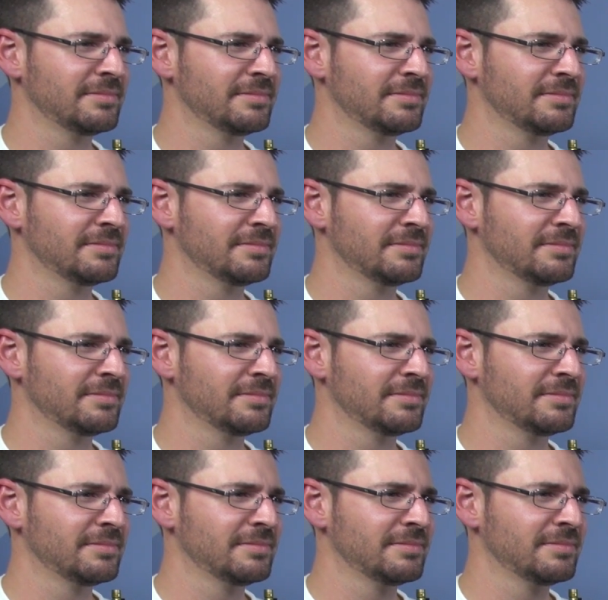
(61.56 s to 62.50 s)

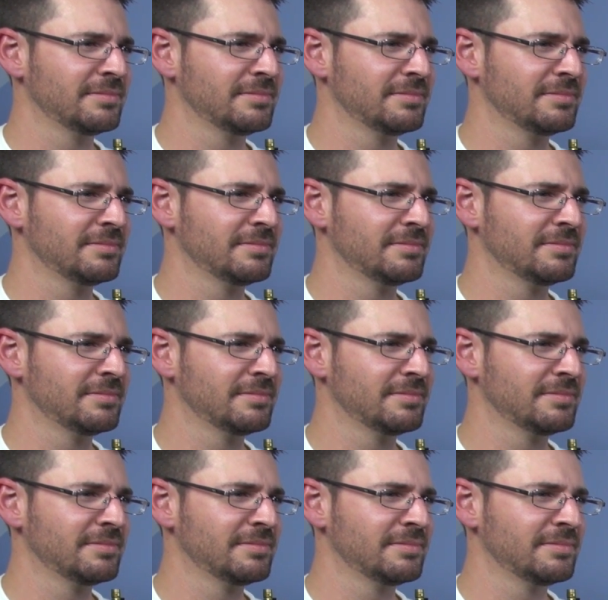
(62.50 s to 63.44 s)

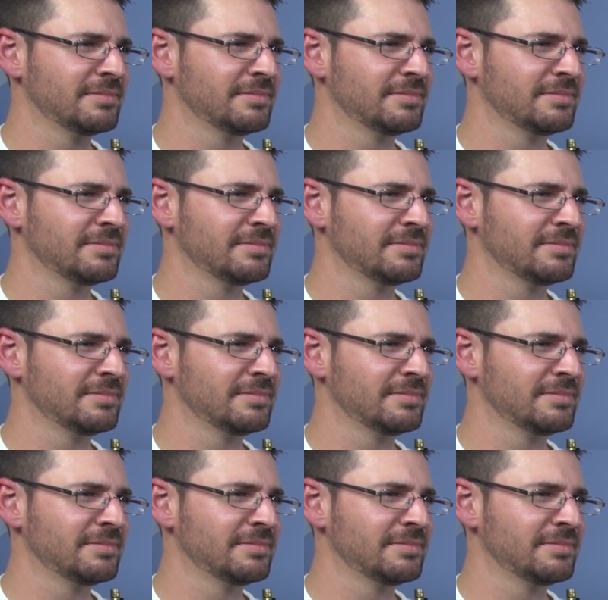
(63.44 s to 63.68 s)
This person isn't speaking.